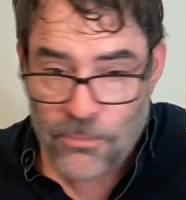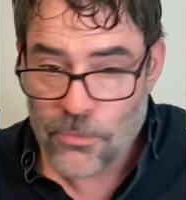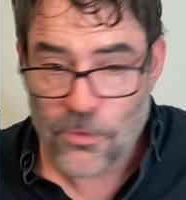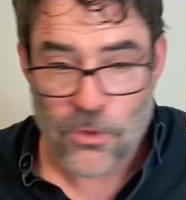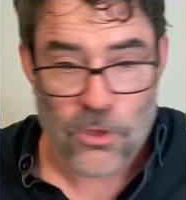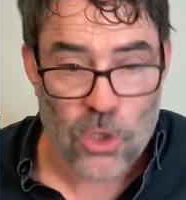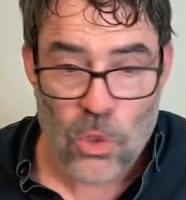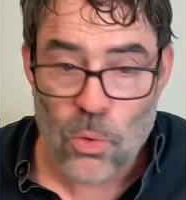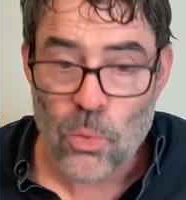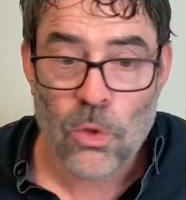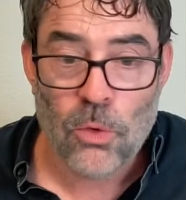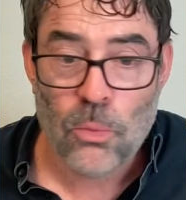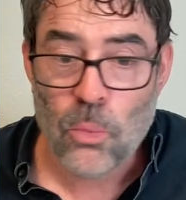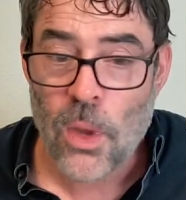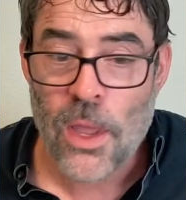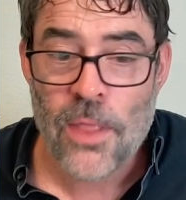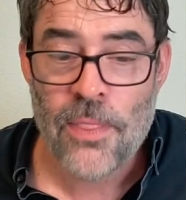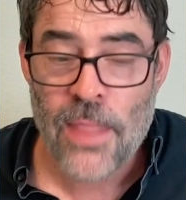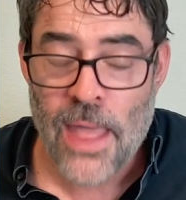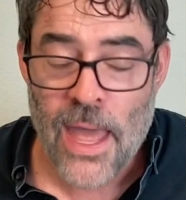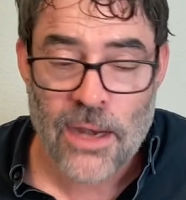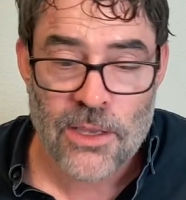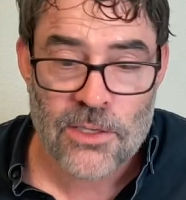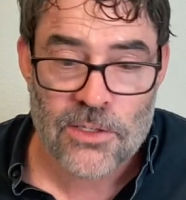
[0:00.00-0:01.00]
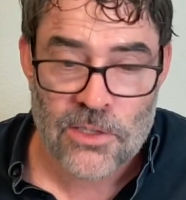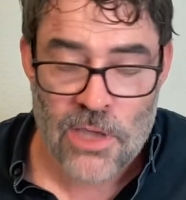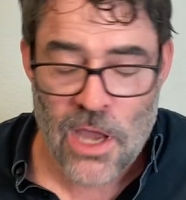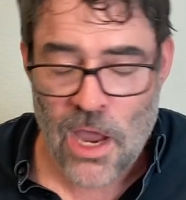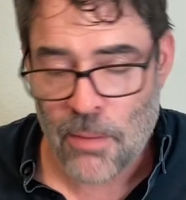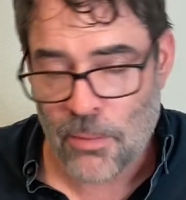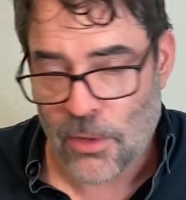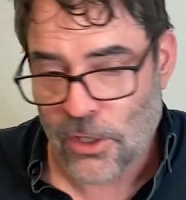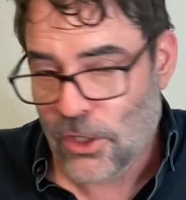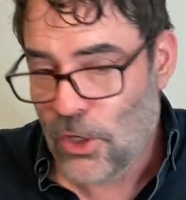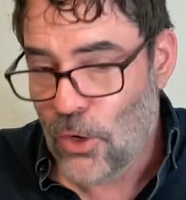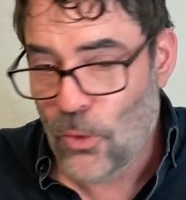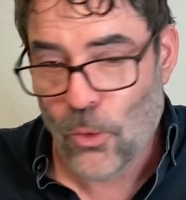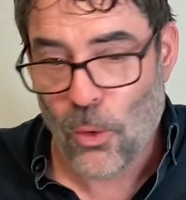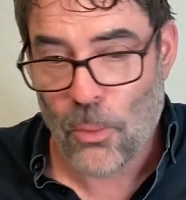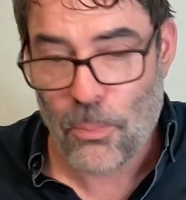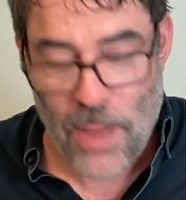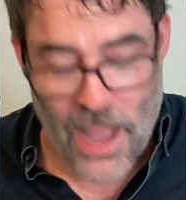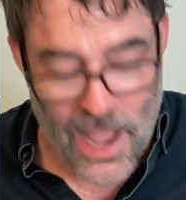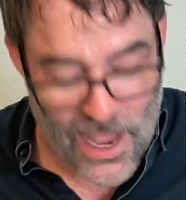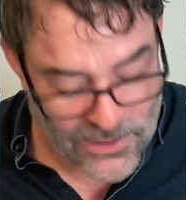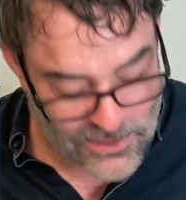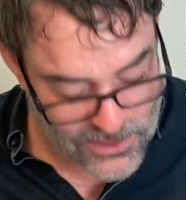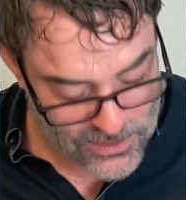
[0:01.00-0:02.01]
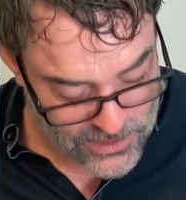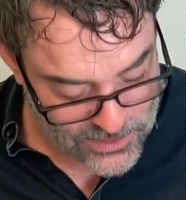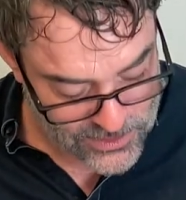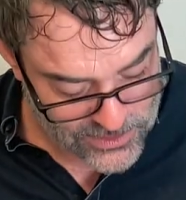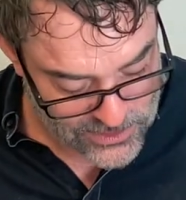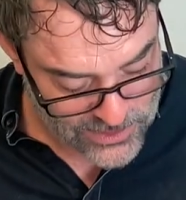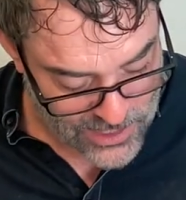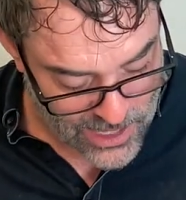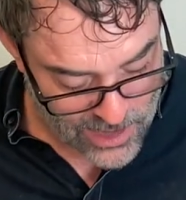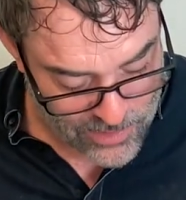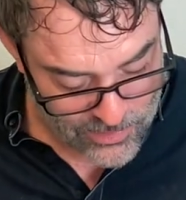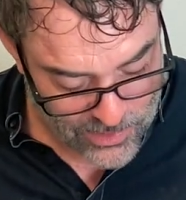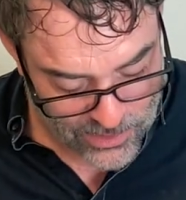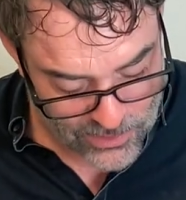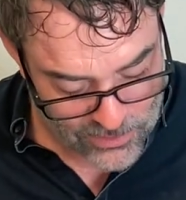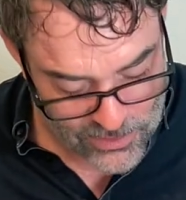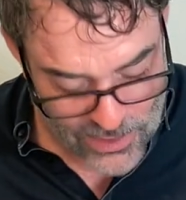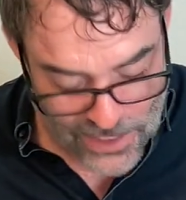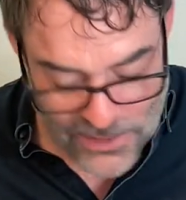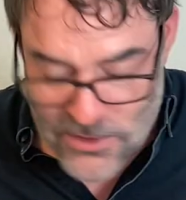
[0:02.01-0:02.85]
you will win that assignment. You will pass the assignment.